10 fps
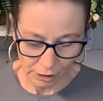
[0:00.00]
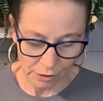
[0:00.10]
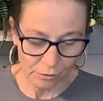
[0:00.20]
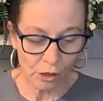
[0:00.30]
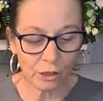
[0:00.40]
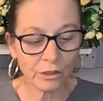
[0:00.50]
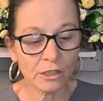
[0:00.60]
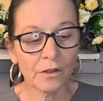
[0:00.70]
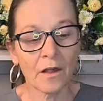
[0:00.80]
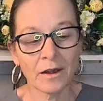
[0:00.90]
you've
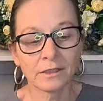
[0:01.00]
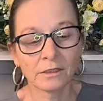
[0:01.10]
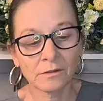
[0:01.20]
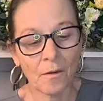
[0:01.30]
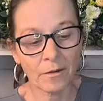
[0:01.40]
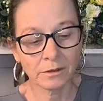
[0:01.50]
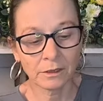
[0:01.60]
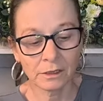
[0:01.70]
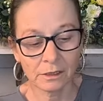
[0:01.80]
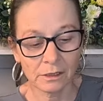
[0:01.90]
got
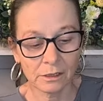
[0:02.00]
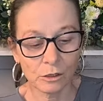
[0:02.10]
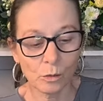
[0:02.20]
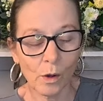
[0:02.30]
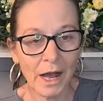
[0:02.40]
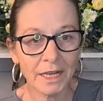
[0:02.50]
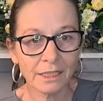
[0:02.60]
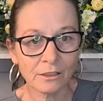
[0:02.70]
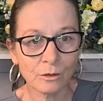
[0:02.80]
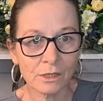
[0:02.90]
your
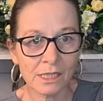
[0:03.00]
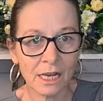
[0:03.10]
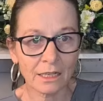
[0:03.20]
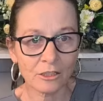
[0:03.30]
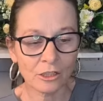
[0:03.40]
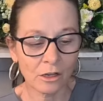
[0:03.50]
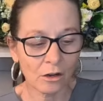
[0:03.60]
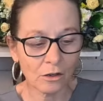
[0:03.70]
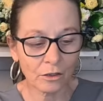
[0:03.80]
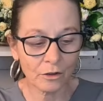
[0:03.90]
wire to attach
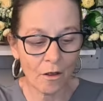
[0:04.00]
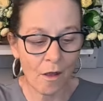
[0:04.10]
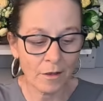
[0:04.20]
on